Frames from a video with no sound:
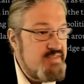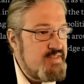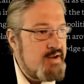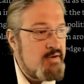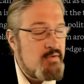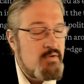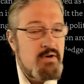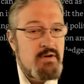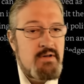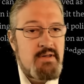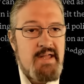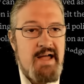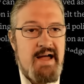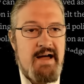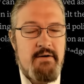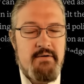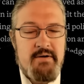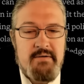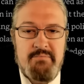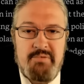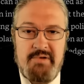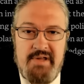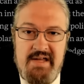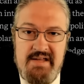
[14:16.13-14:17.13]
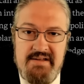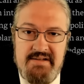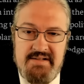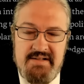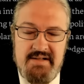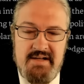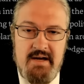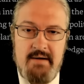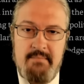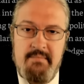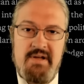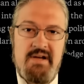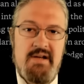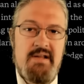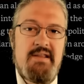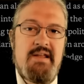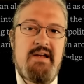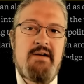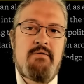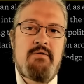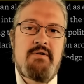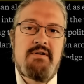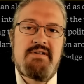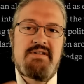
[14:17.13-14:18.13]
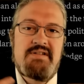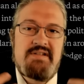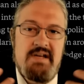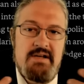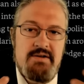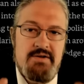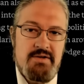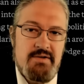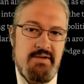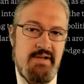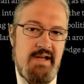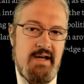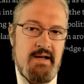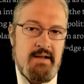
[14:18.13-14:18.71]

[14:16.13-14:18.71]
They were allowing planes to come in, and they were essentially